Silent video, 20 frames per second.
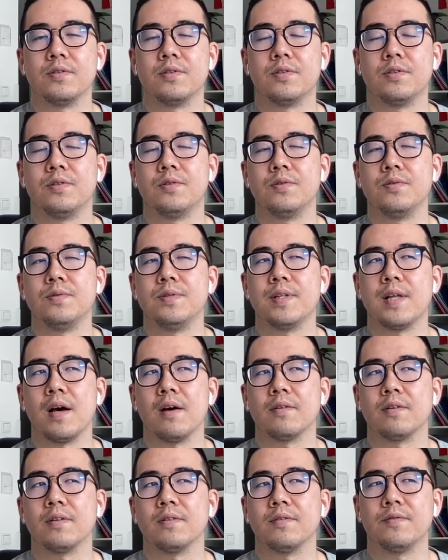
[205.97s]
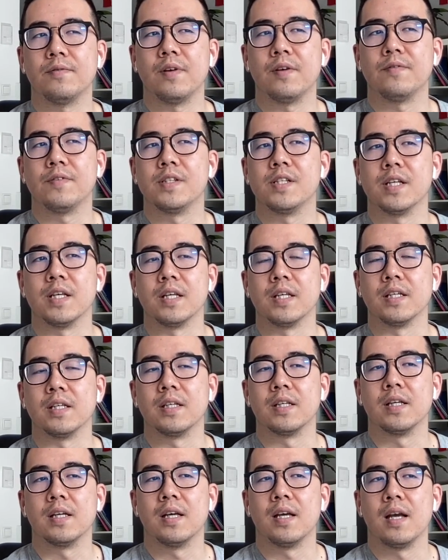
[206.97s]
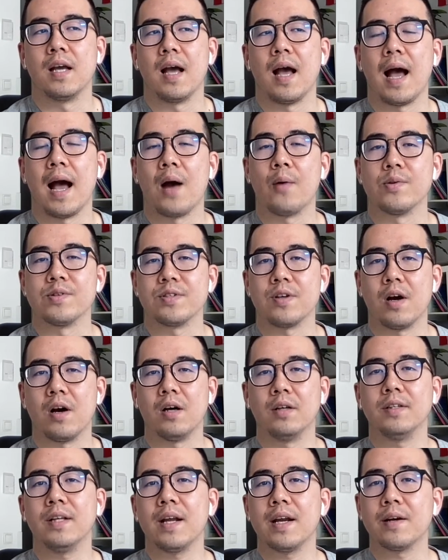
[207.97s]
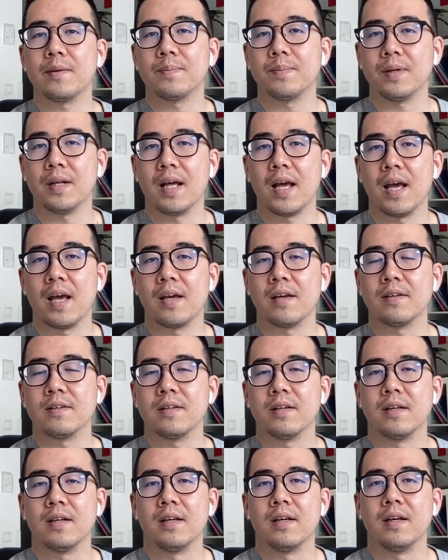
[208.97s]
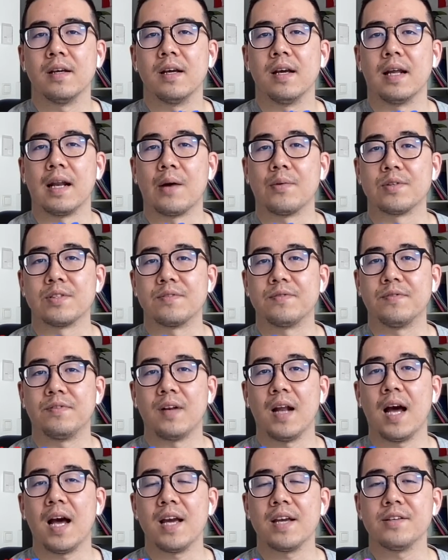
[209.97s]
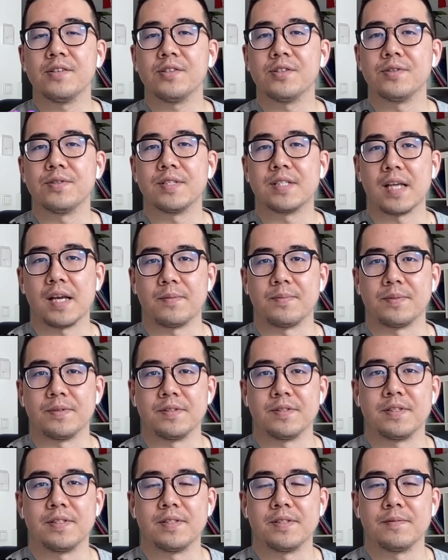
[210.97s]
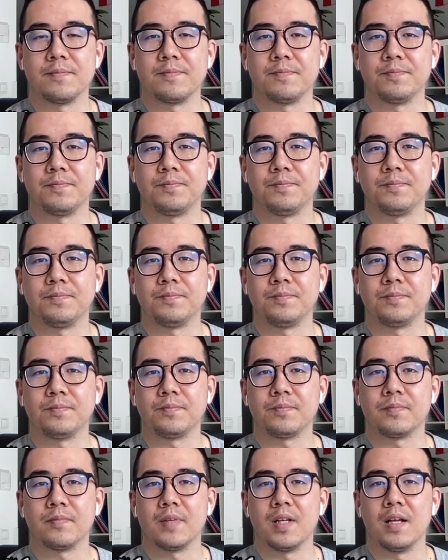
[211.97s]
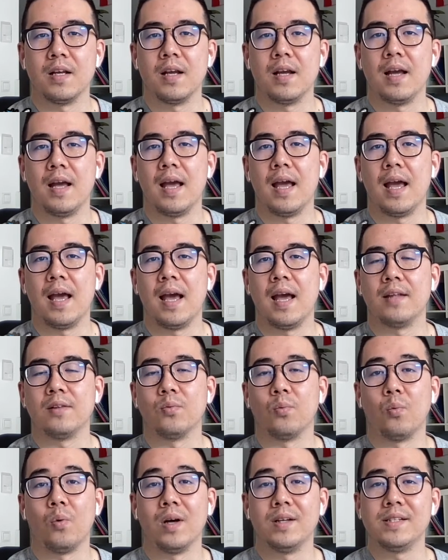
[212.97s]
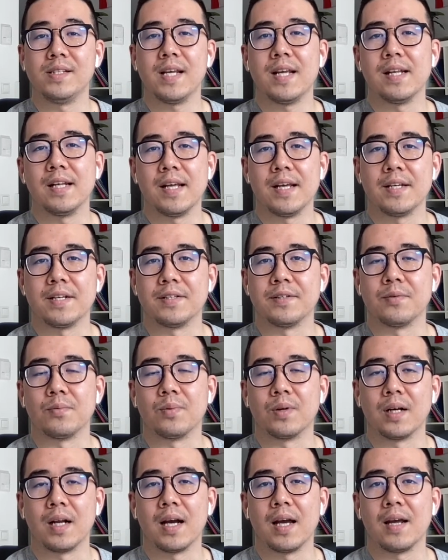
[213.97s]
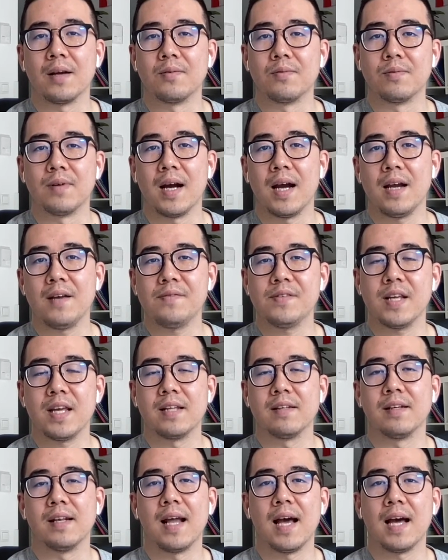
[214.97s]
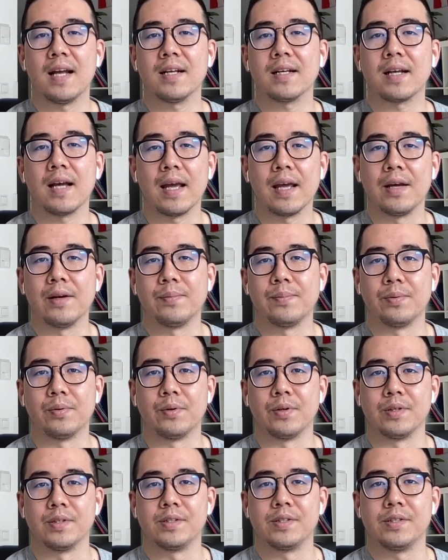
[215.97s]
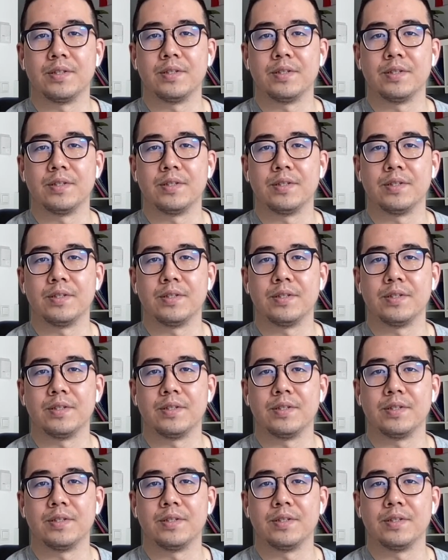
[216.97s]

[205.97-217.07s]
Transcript: 2015. I was on an airplane and I was flying to Cyprus. And 1 day later, when I arrived in Larnaca airport,